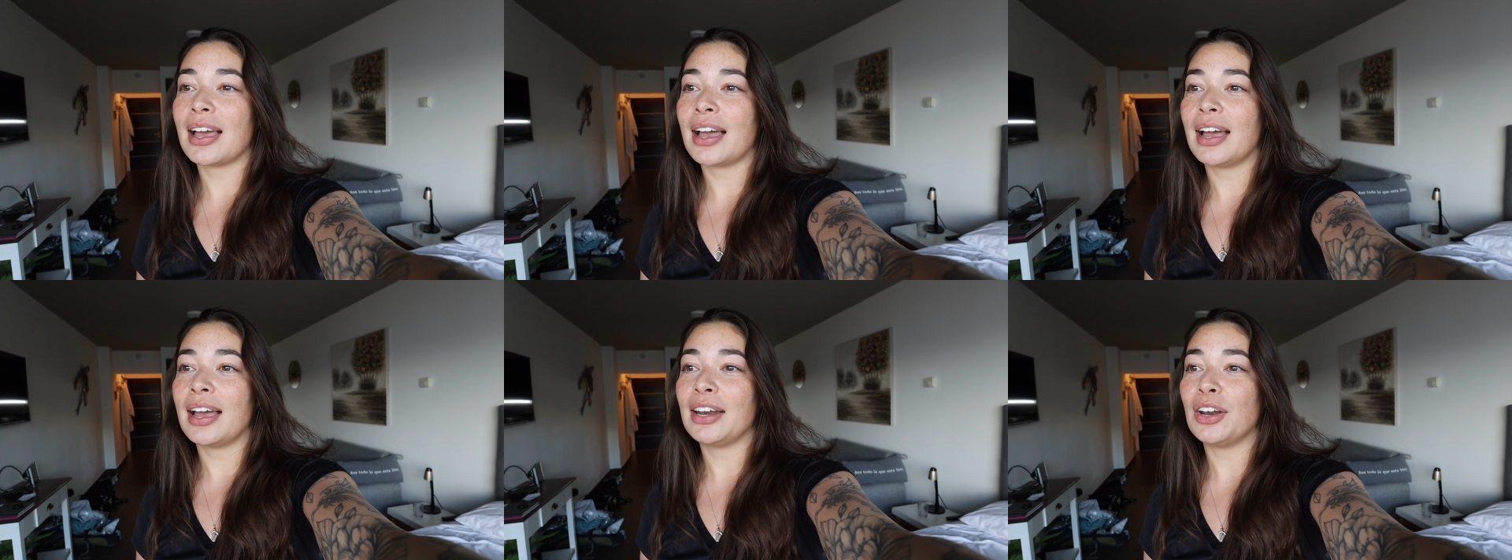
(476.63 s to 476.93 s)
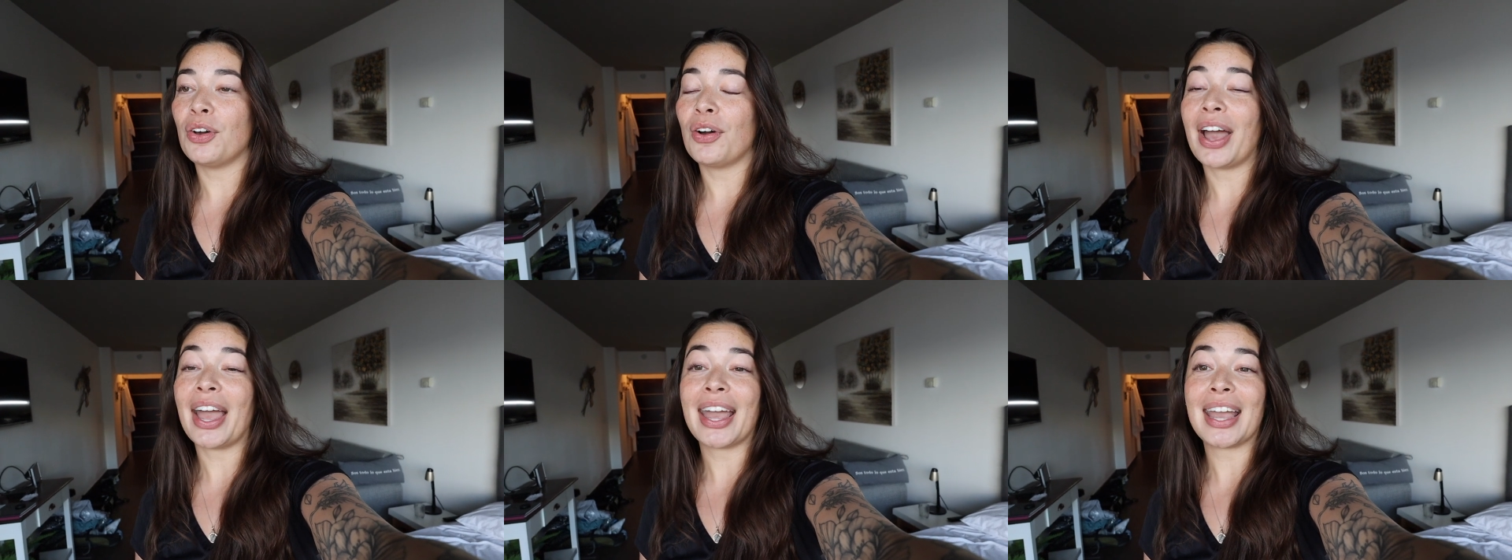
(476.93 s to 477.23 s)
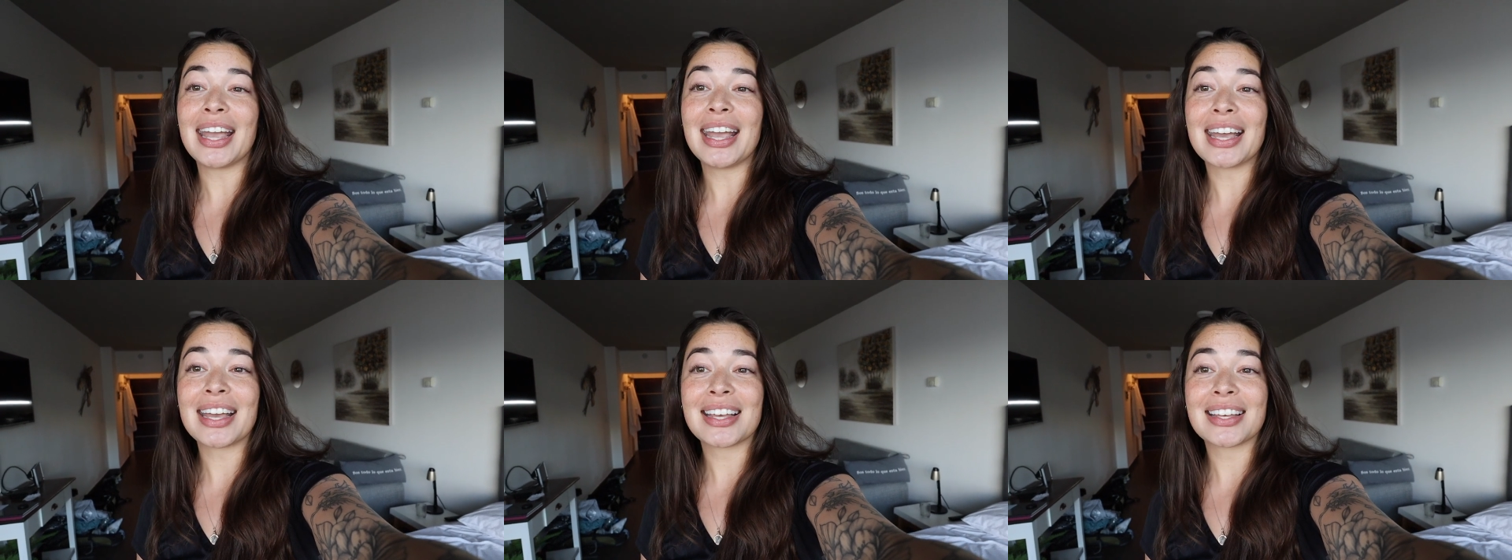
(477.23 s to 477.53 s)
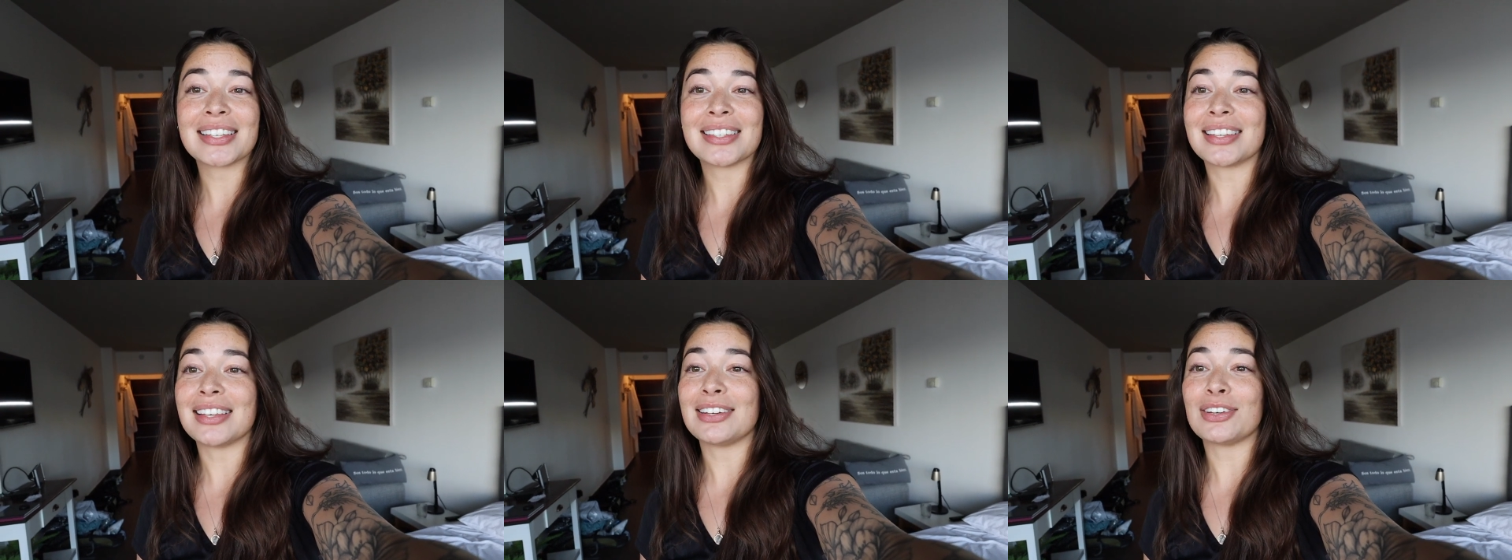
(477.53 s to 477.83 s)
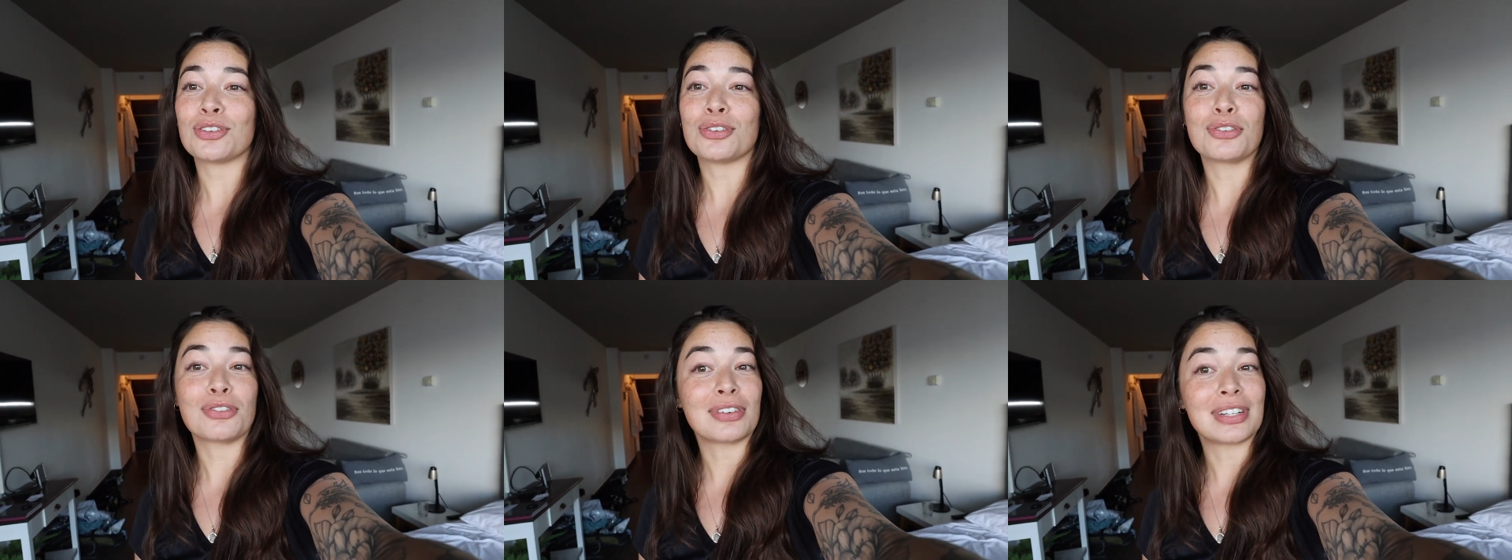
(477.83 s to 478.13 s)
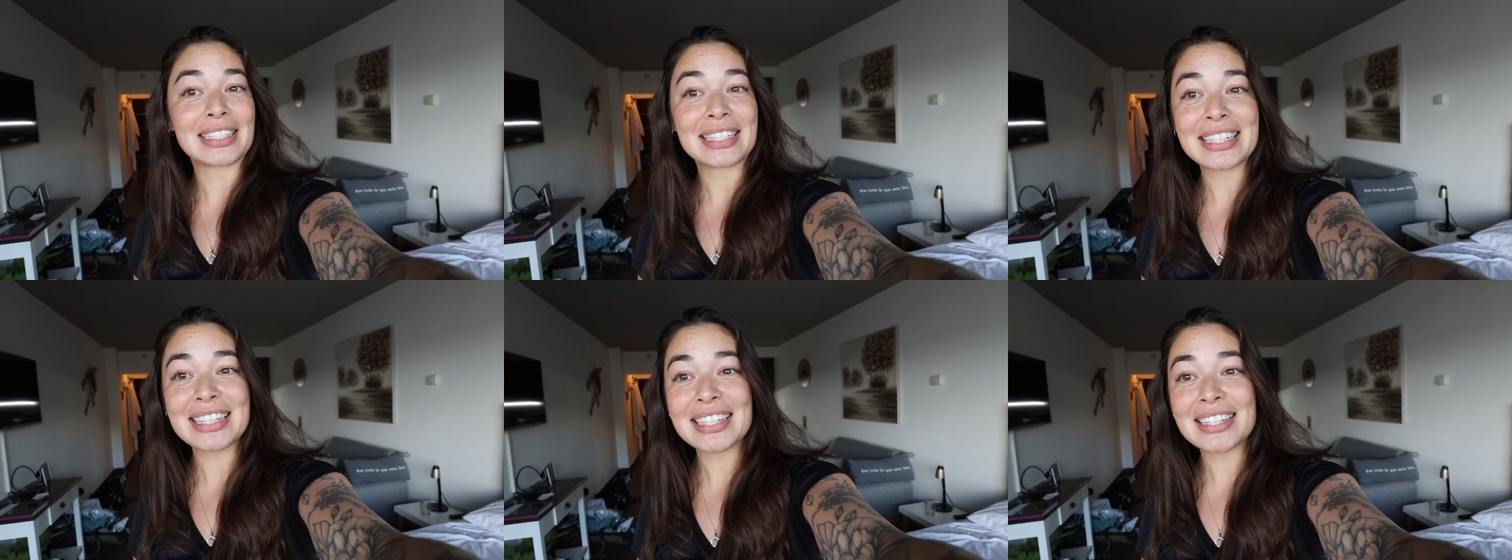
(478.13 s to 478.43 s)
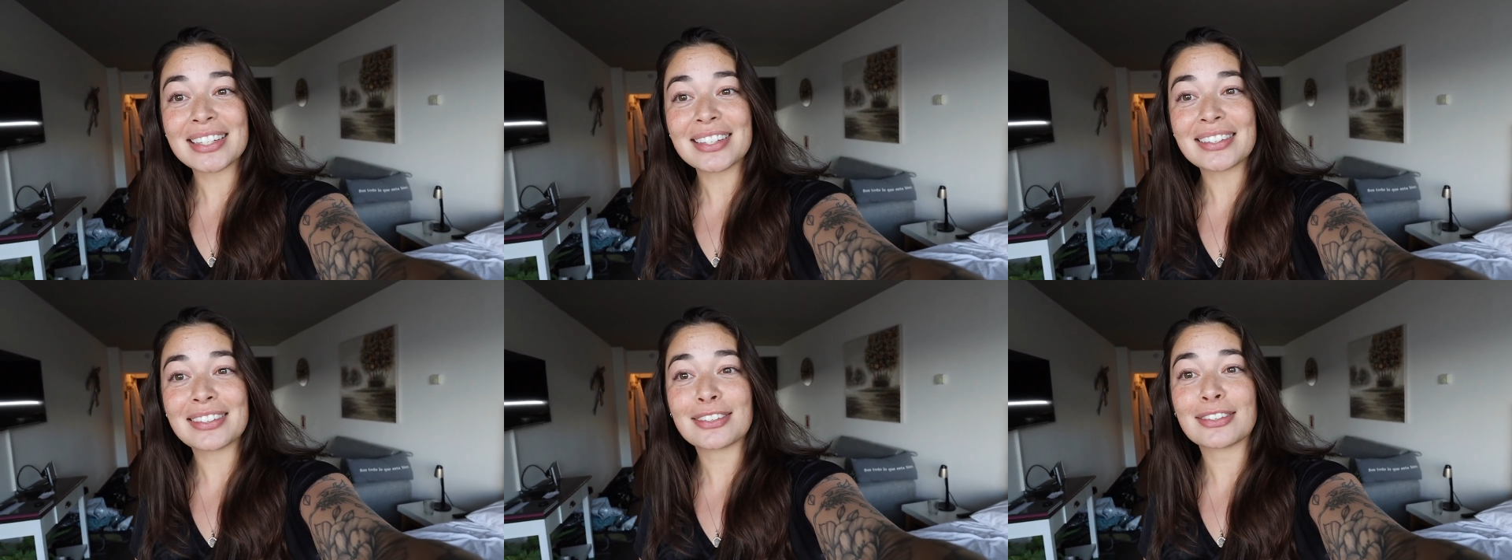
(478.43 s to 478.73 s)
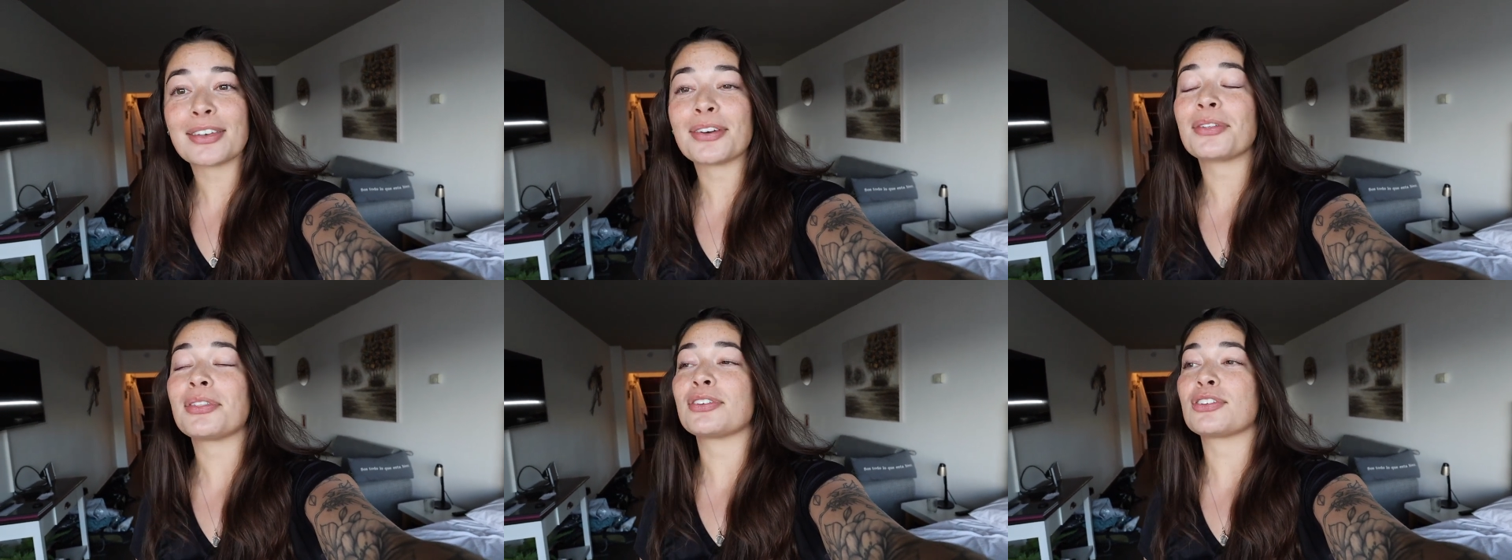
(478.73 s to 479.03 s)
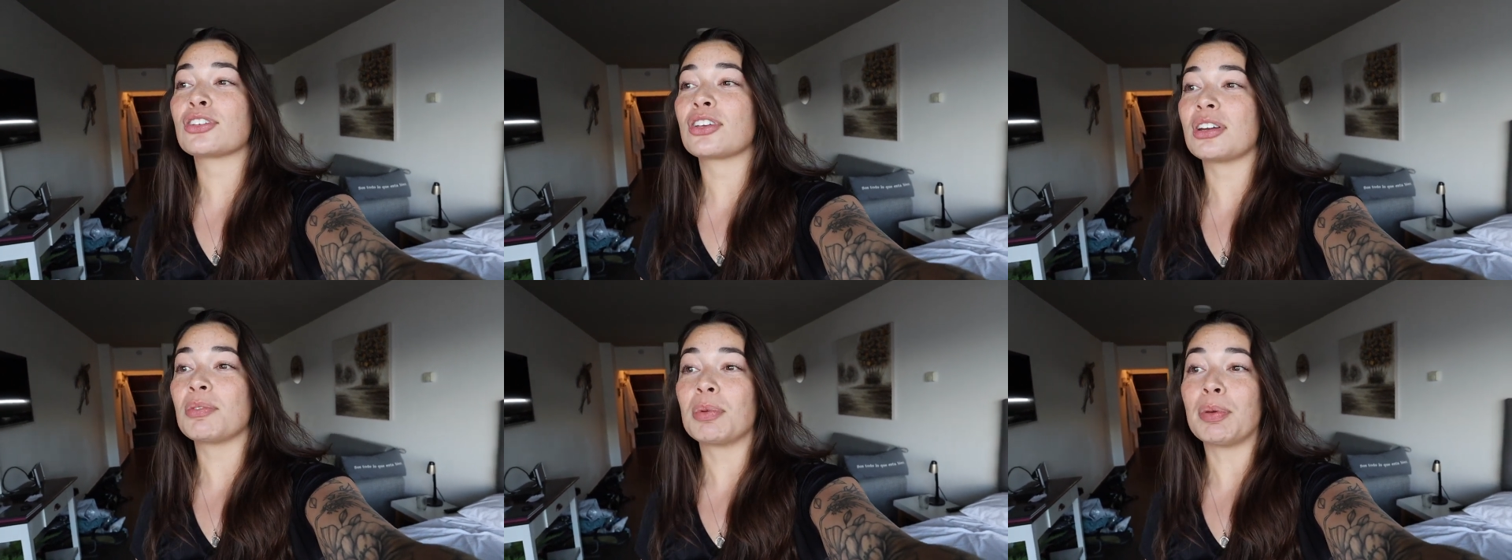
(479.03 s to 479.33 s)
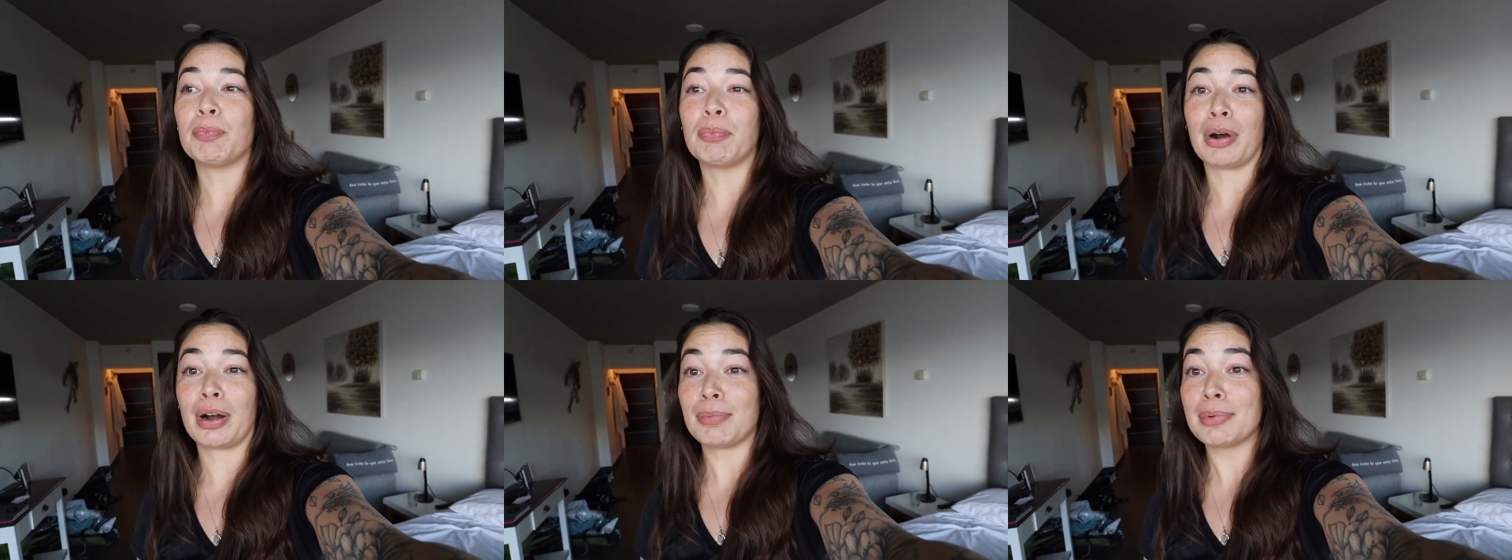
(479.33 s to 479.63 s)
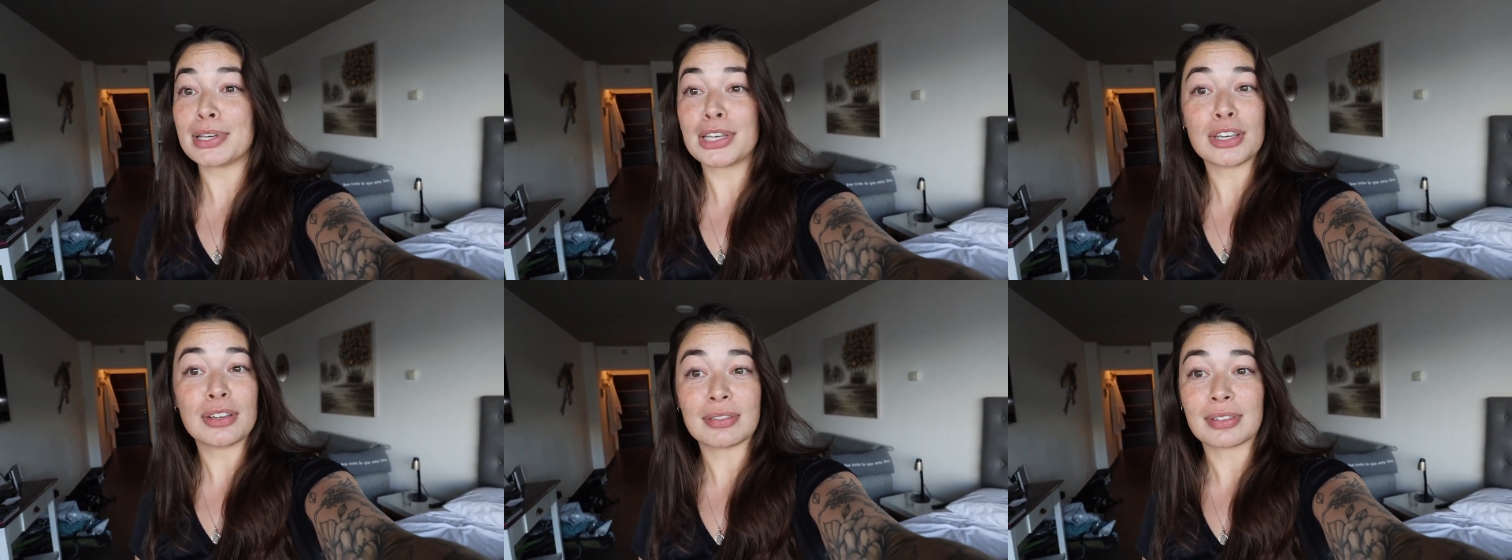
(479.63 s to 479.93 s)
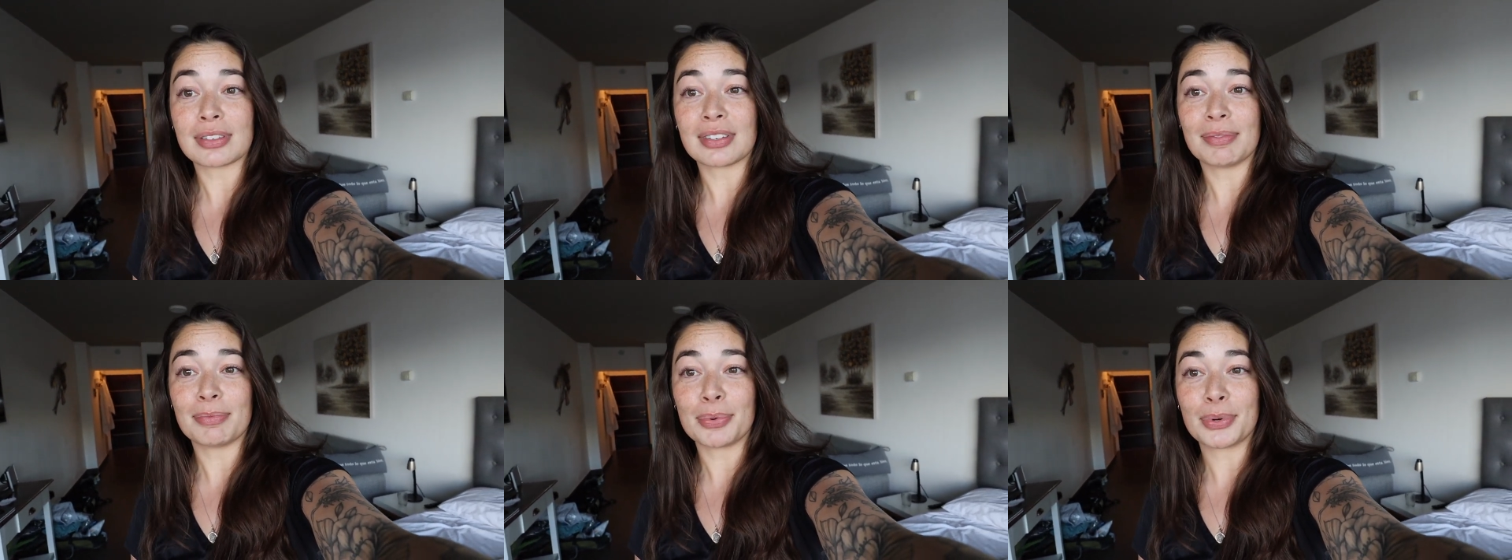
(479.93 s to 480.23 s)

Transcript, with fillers: I know Hank is into grilling, so there's going to be barbecue at some